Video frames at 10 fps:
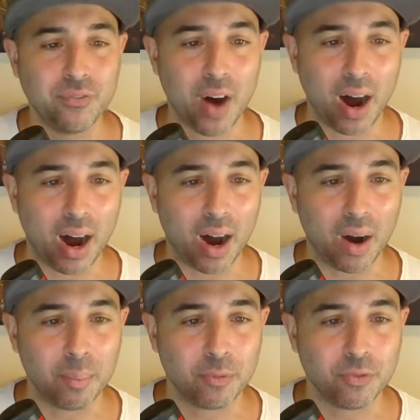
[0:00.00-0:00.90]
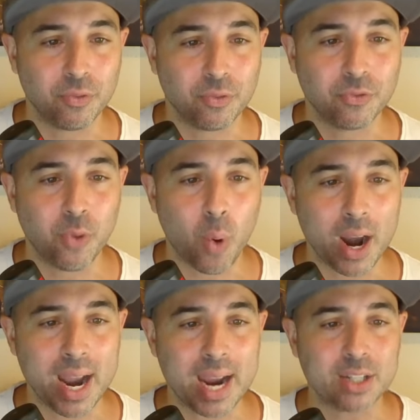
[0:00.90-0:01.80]

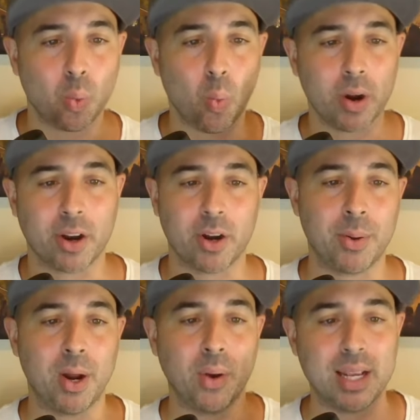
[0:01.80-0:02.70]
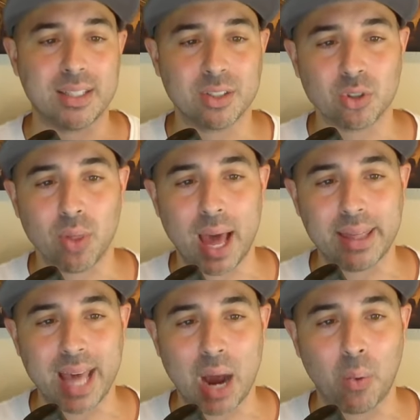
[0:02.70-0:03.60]
four hits, one earned run. Okay, so
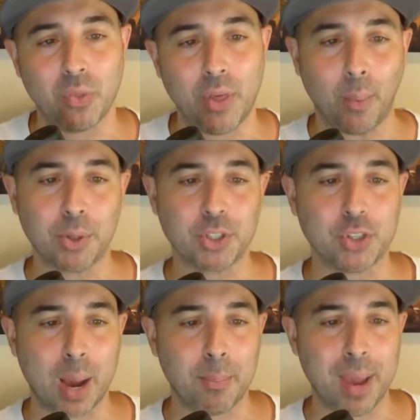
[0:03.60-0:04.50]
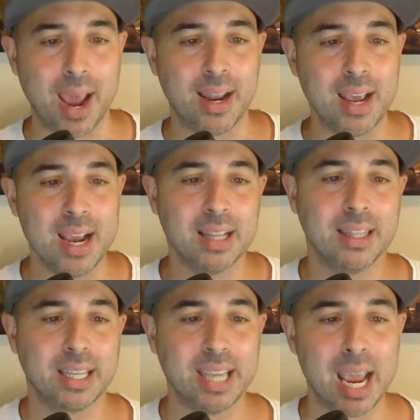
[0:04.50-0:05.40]
that wasn't that bad.
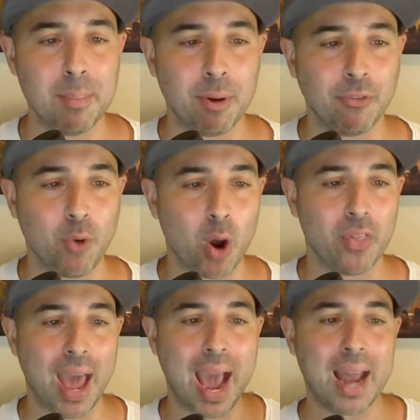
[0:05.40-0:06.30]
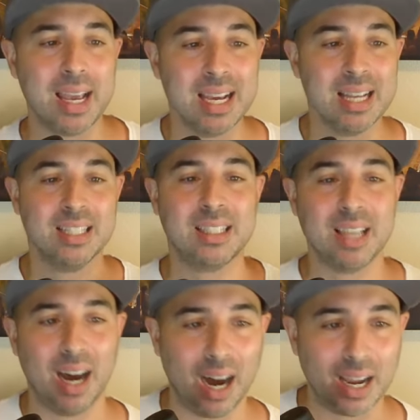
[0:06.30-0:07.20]
The game before that,
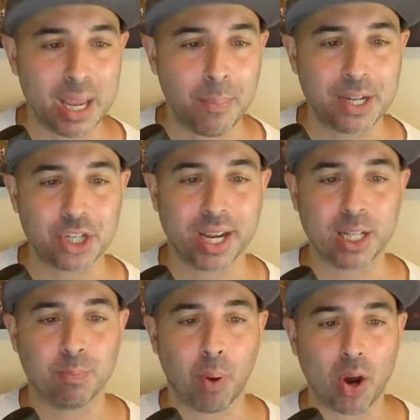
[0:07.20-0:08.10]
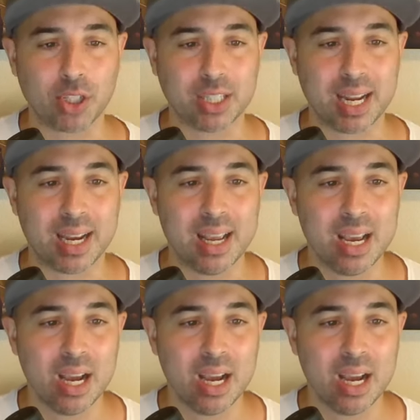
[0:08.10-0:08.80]
he pitched against Boston,